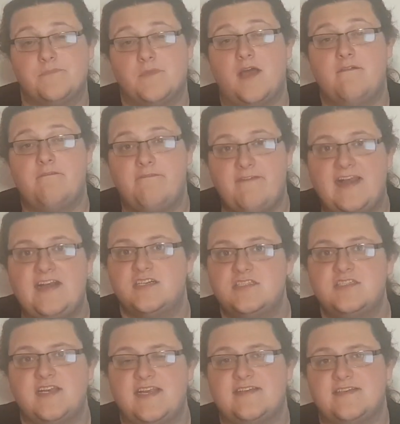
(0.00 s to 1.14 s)

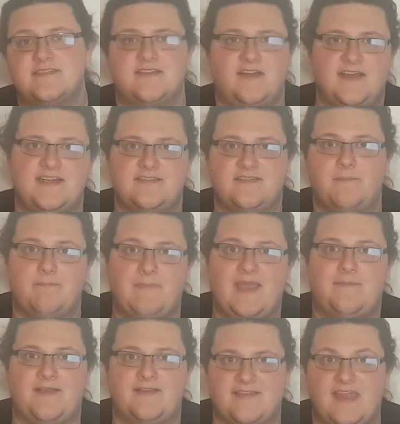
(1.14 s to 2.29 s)
Eventually decides that
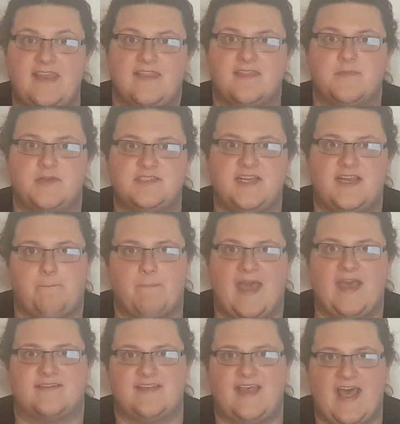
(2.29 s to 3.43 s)
maybe sending the machine
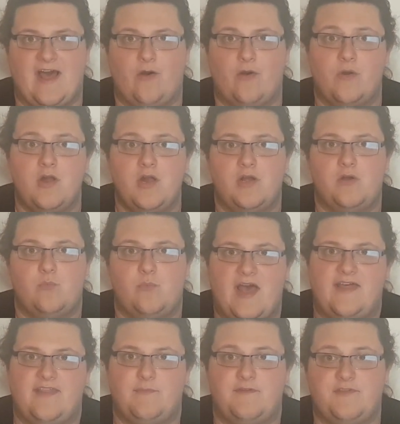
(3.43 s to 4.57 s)
back to hell
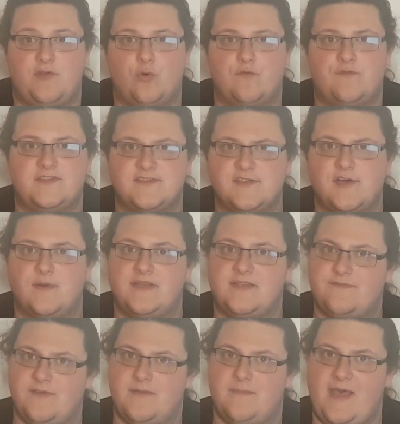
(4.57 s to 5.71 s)
where with the orphan soul is
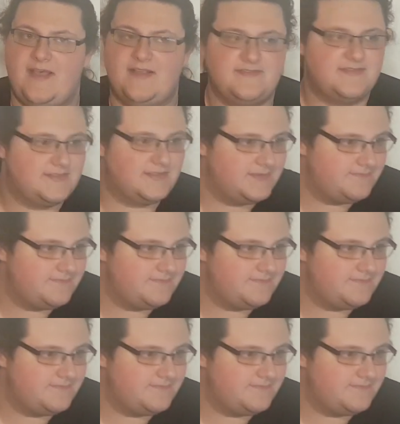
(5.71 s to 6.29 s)
for the best.